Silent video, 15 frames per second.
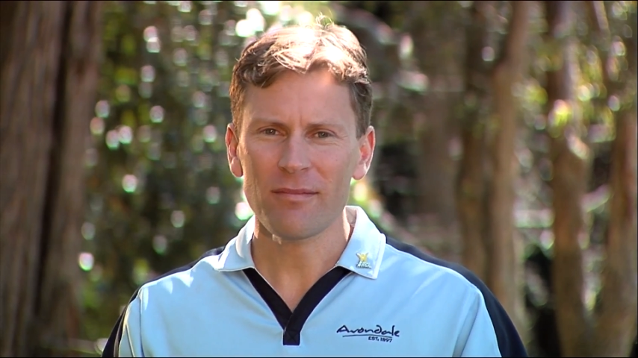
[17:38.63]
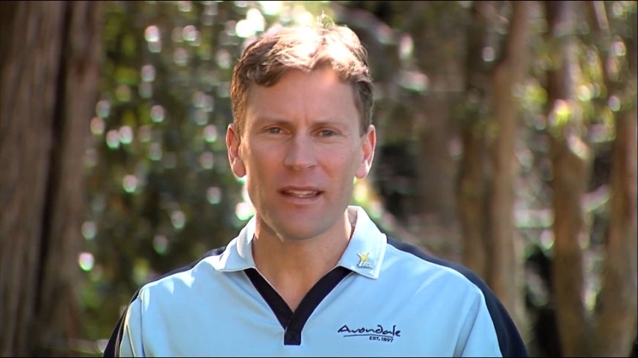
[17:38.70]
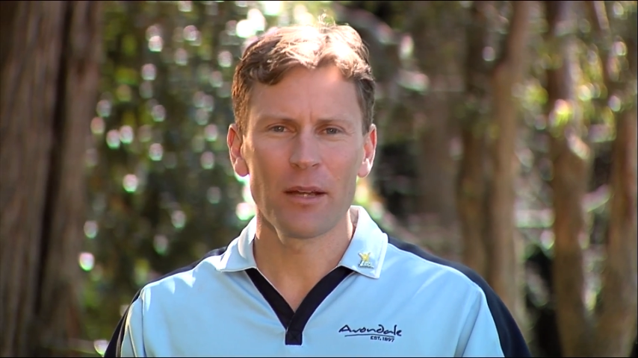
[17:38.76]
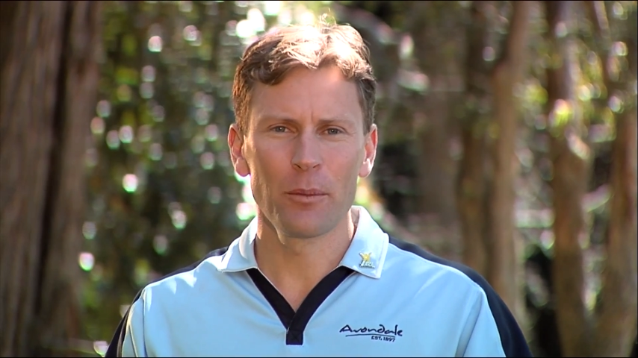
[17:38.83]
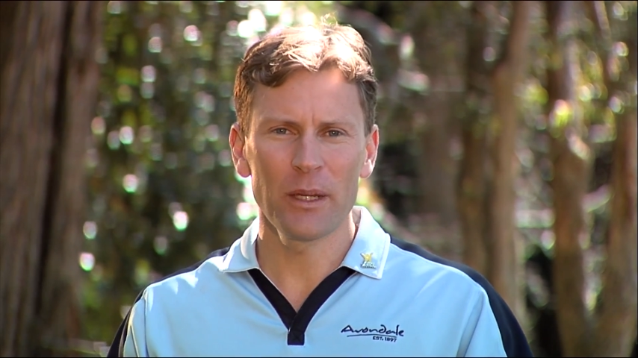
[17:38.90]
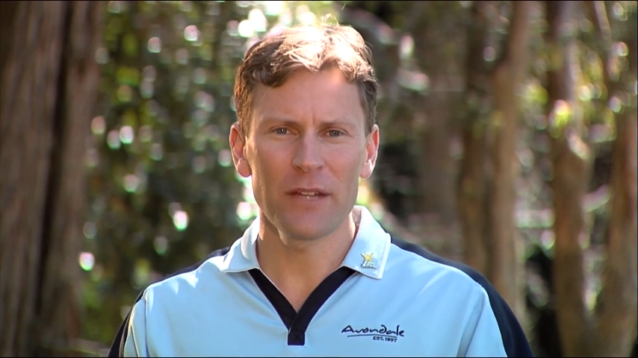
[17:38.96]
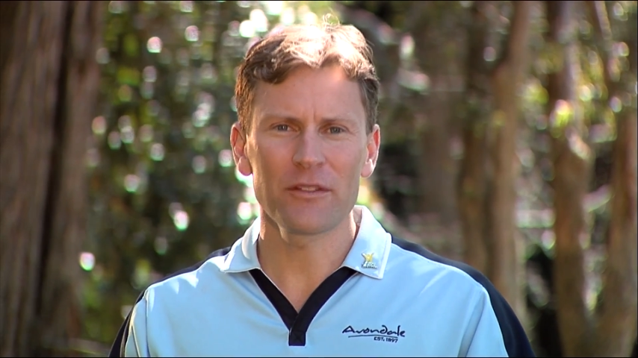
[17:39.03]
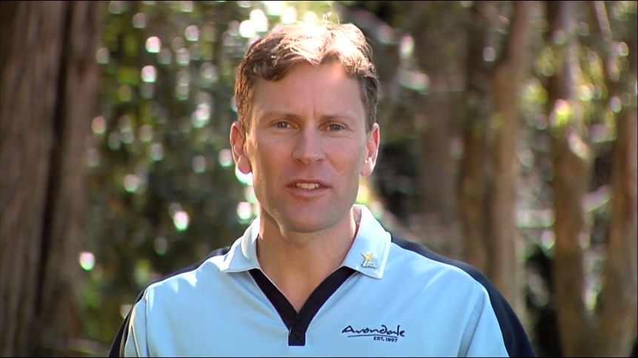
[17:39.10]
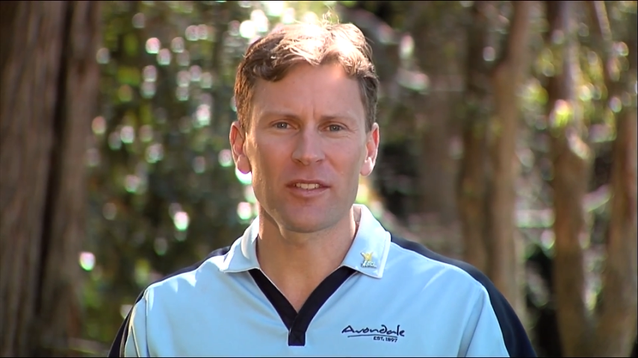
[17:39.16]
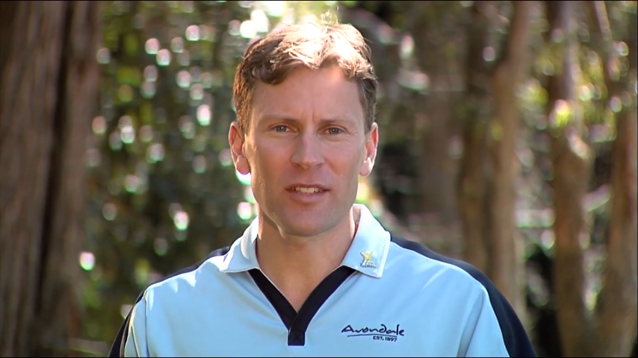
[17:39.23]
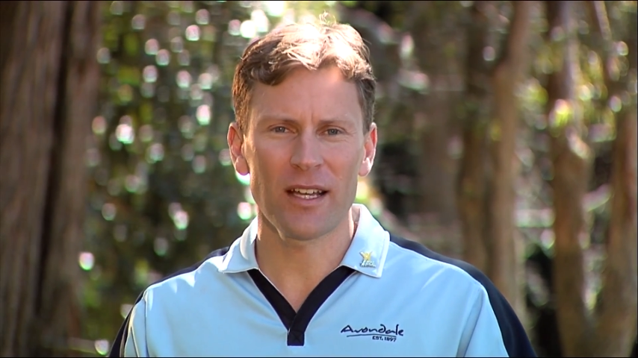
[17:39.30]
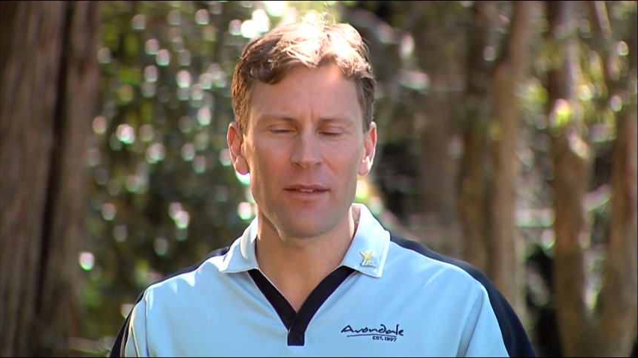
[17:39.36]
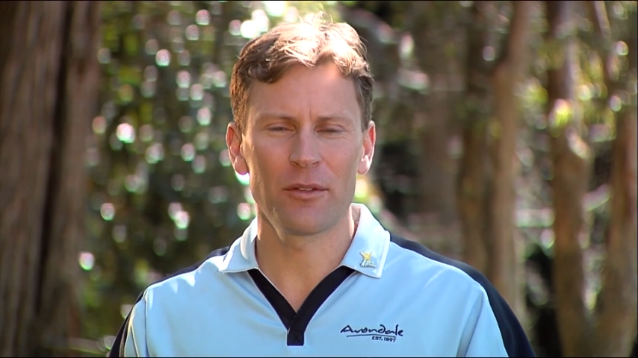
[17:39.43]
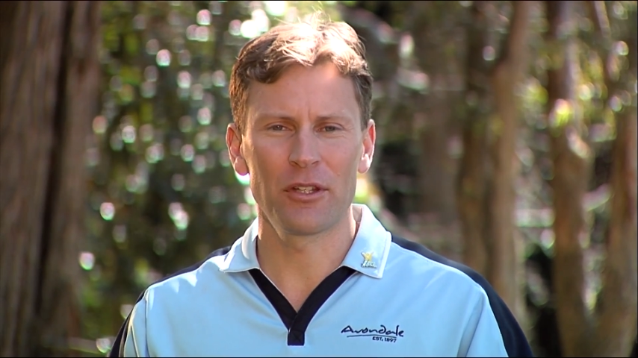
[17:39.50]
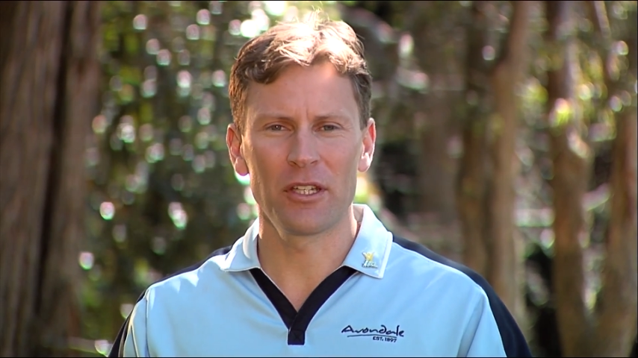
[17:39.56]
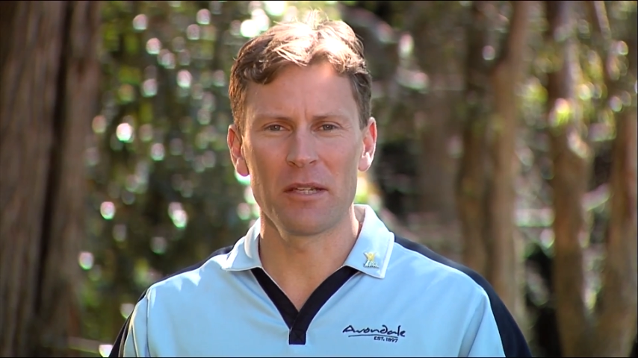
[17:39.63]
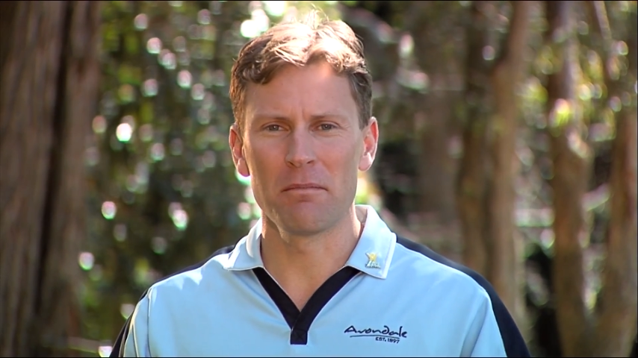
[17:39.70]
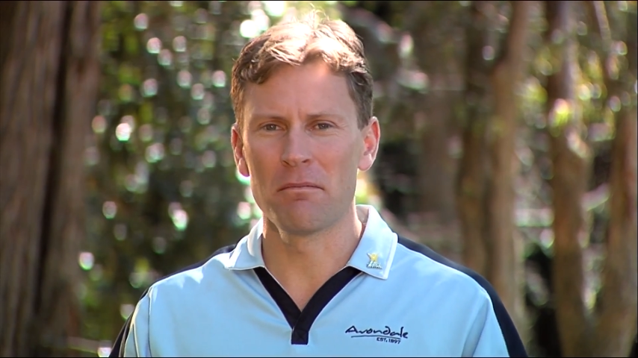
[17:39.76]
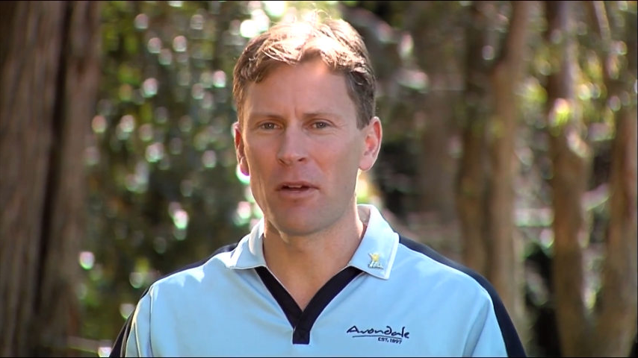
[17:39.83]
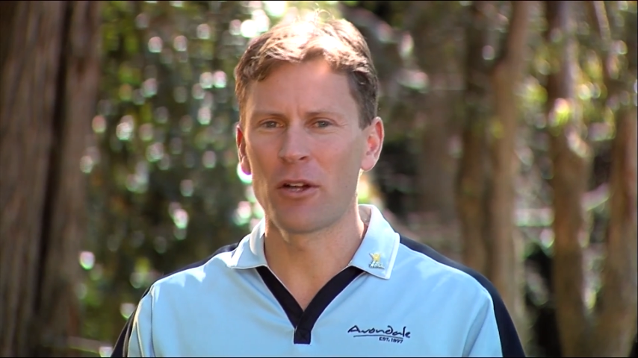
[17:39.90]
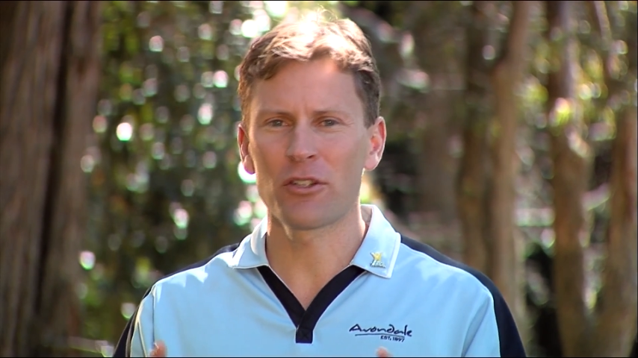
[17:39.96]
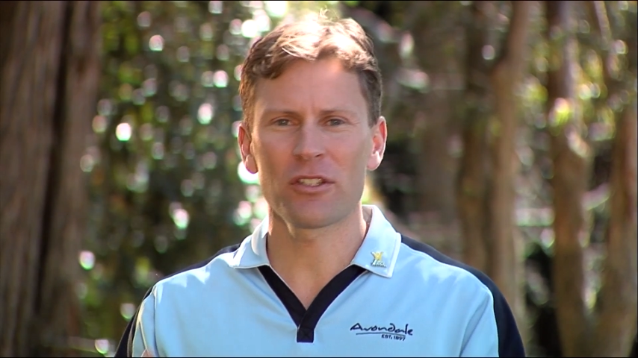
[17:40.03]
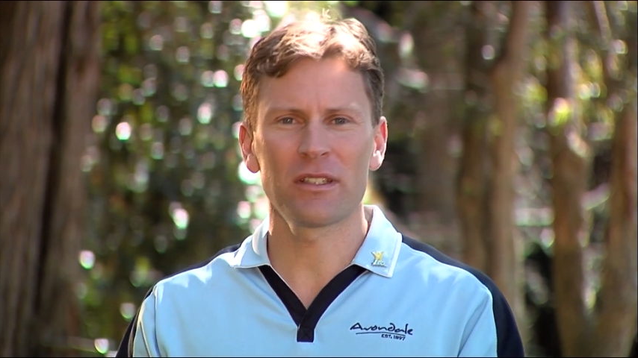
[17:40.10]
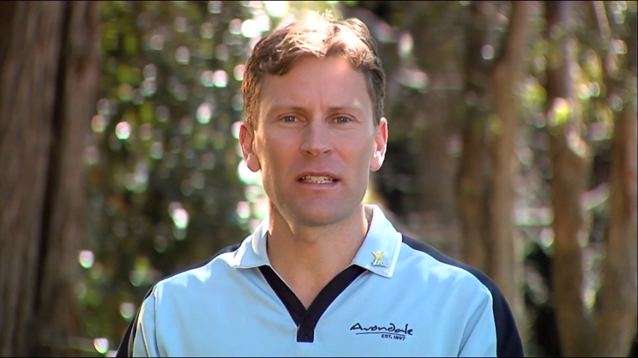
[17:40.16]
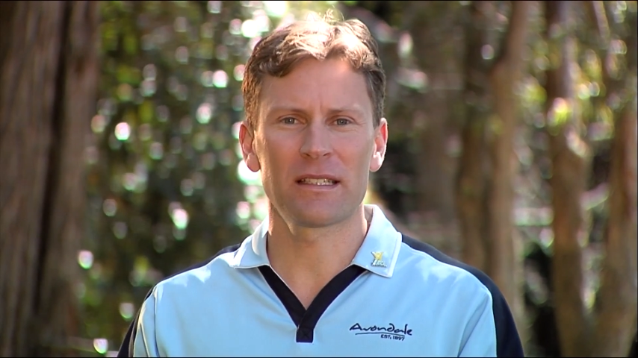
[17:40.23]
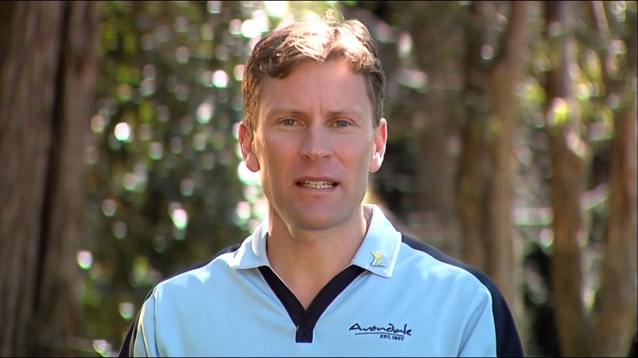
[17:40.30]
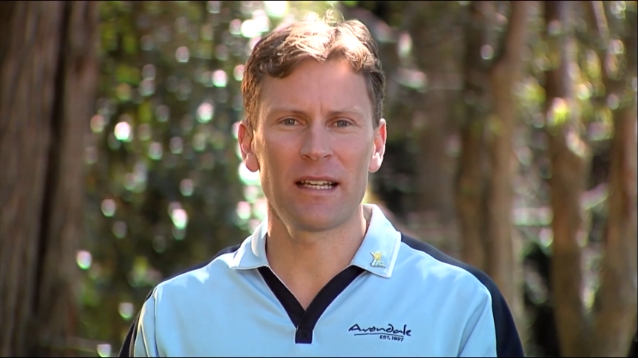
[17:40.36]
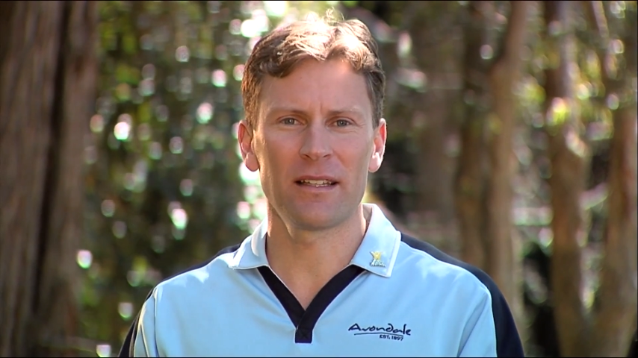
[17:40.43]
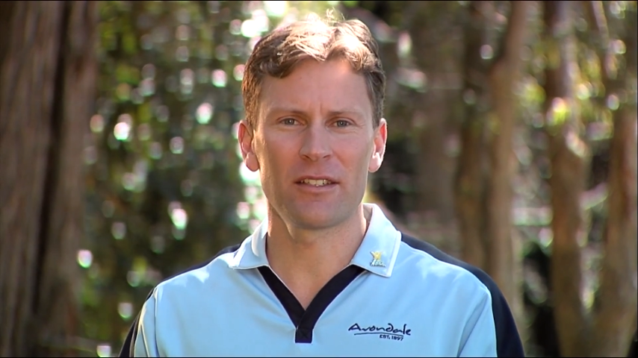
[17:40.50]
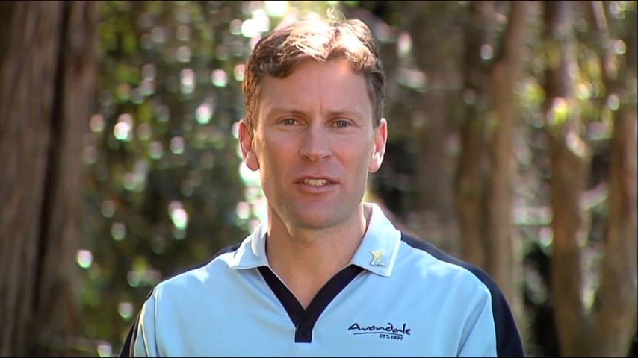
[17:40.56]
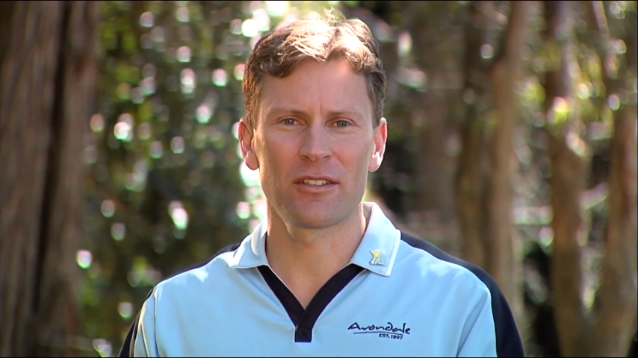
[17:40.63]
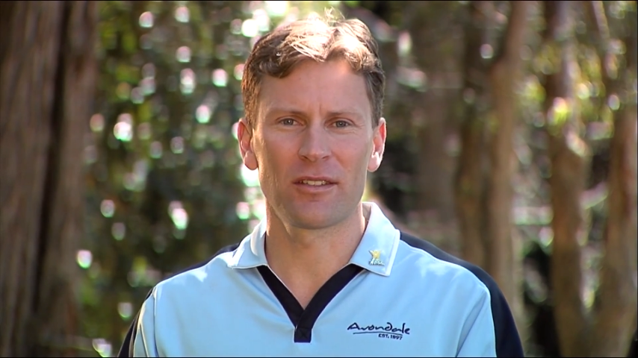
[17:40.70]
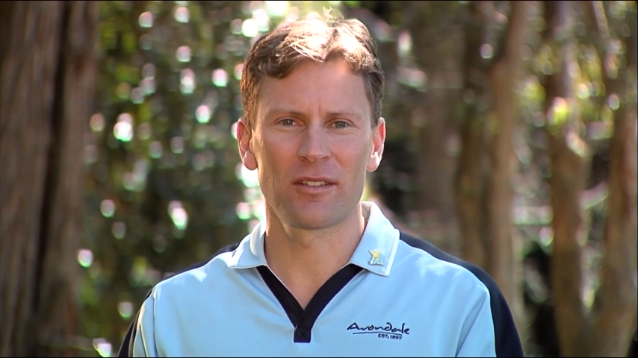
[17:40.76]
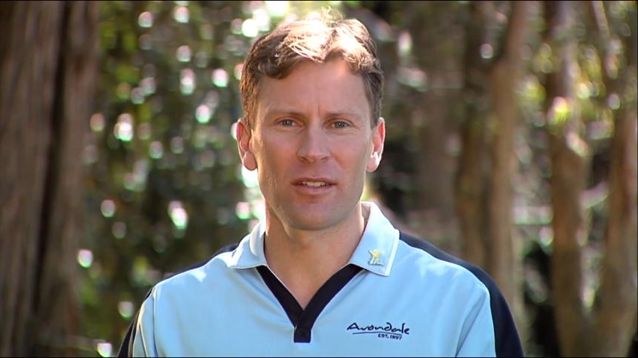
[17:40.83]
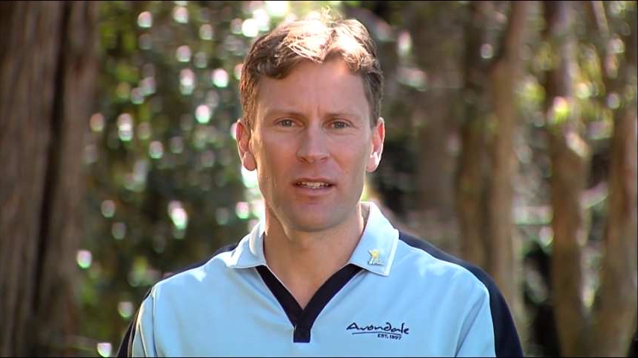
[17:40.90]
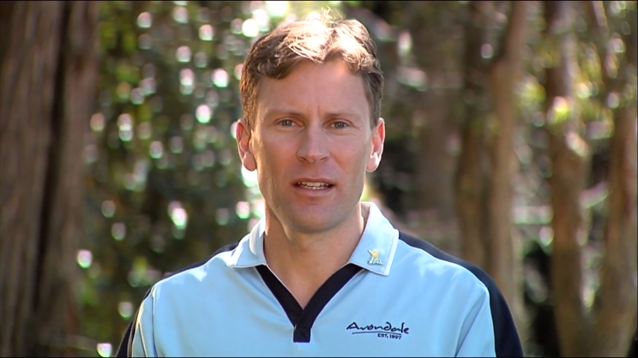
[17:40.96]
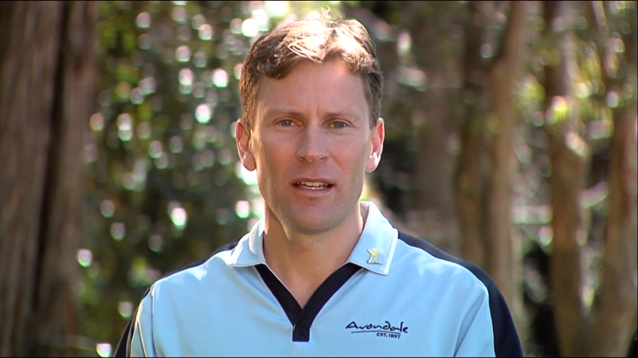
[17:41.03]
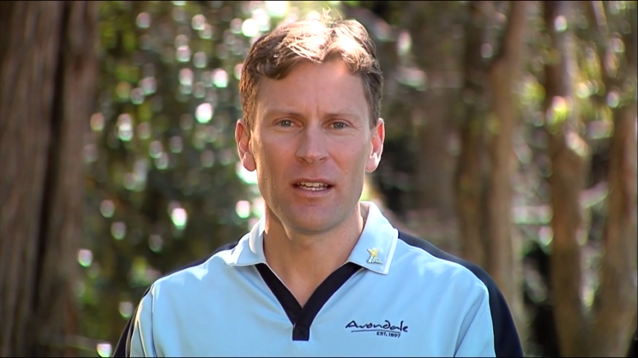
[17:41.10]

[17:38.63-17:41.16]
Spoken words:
And we have discovered that emotional intelligence